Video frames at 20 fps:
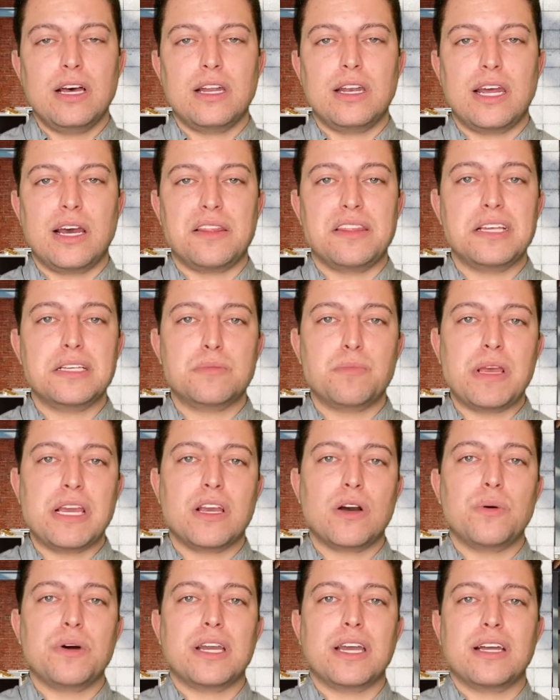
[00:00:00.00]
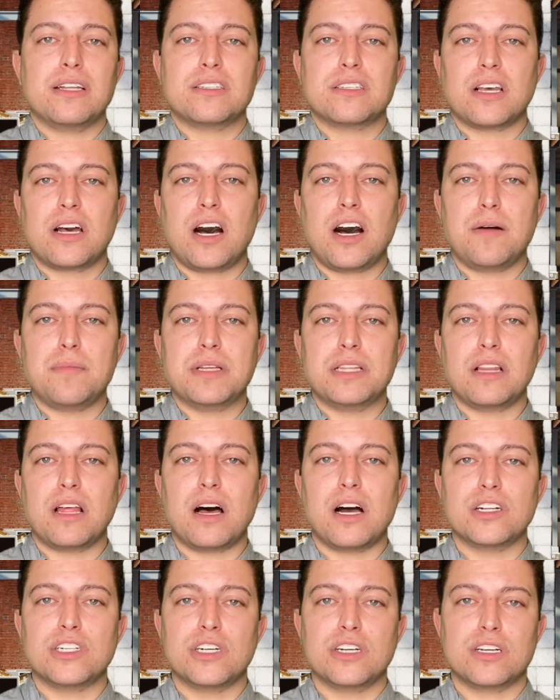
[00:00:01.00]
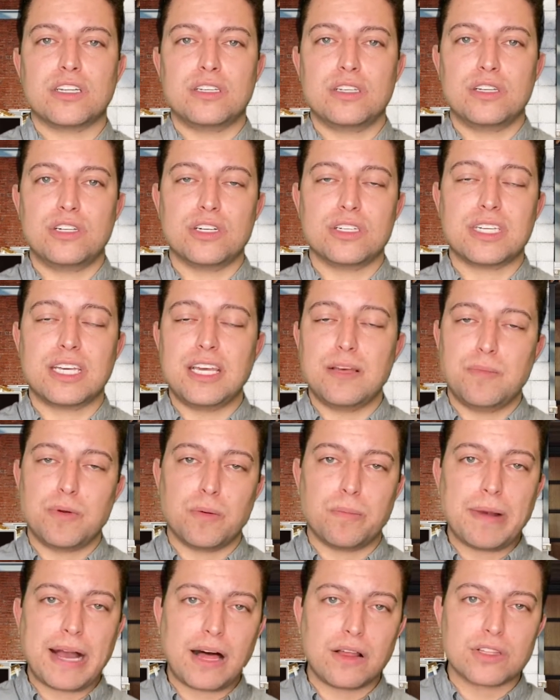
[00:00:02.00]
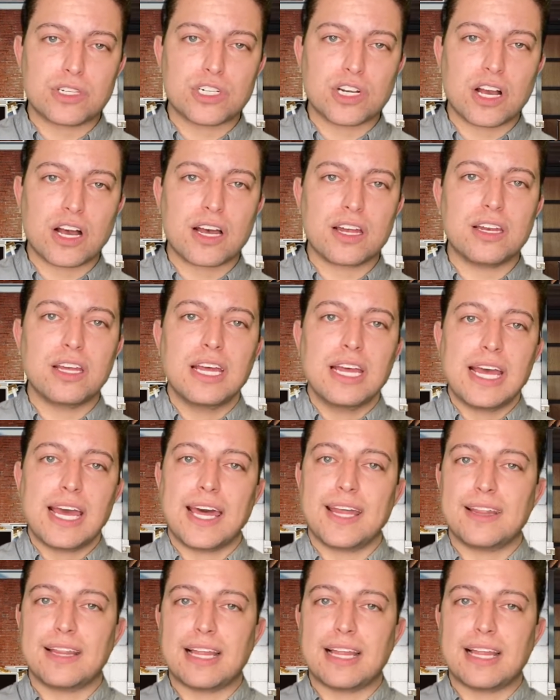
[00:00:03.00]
Now, this may go against common logic to just keep your mouth shut and